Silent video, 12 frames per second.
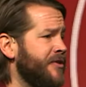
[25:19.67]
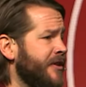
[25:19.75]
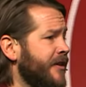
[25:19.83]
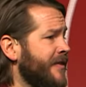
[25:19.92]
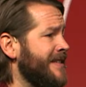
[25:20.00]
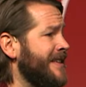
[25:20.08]
you to
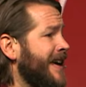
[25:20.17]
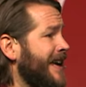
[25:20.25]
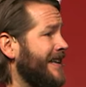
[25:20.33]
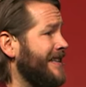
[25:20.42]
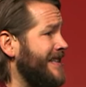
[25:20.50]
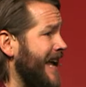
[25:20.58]
hear this.
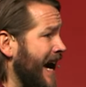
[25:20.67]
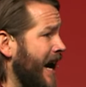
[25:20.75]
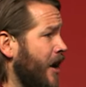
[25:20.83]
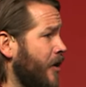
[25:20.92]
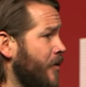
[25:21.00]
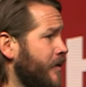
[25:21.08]

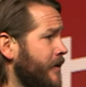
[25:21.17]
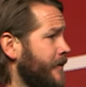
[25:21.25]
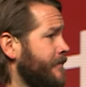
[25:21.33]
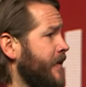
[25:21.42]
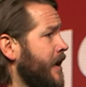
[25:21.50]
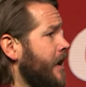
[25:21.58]
Now
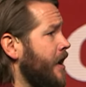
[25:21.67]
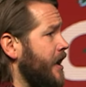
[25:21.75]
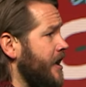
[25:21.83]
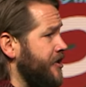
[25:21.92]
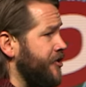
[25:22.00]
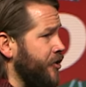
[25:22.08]

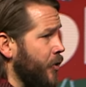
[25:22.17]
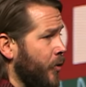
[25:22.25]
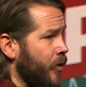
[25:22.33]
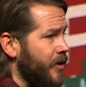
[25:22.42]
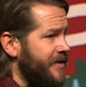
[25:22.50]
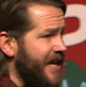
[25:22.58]
is
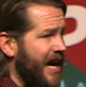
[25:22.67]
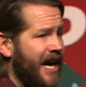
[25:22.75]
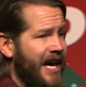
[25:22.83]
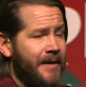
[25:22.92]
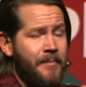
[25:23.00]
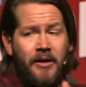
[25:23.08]
your
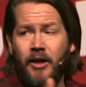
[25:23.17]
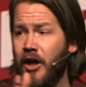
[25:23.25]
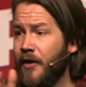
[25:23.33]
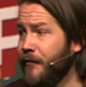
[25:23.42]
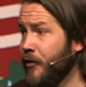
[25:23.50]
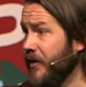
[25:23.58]
time
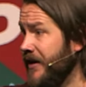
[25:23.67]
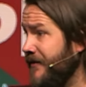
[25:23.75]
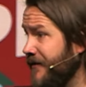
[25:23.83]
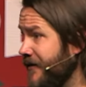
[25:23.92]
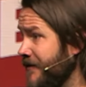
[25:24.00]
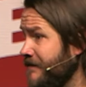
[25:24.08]
of grief.